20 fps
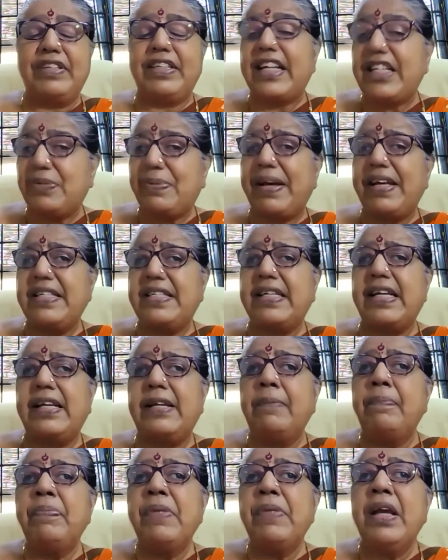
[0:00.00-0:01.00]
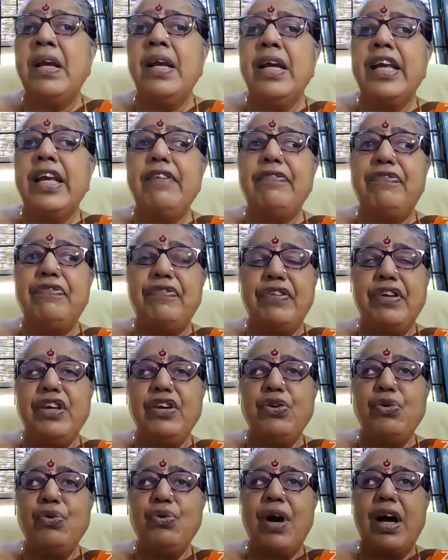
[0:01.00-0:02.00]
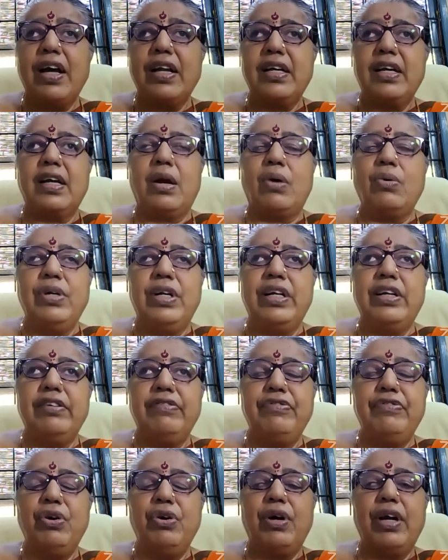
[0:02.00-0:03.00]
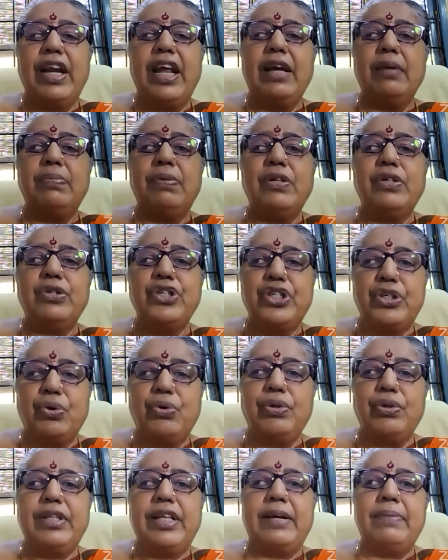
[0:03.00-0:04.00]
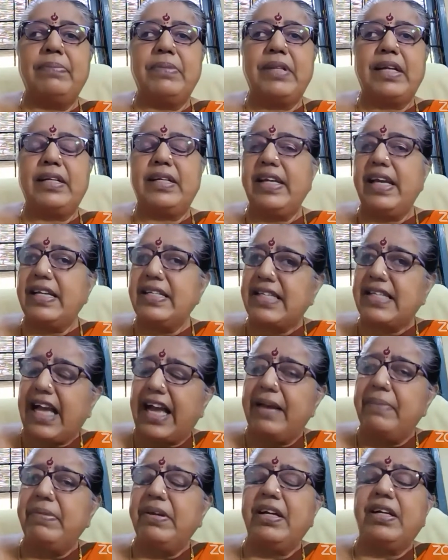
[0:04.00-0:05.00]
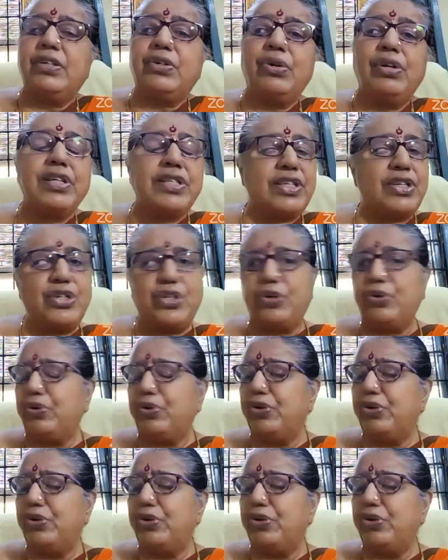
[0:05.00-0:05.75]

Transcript: That's why I said, if you are grounded, if you are able to show them that, yes, I'm here to listen to you.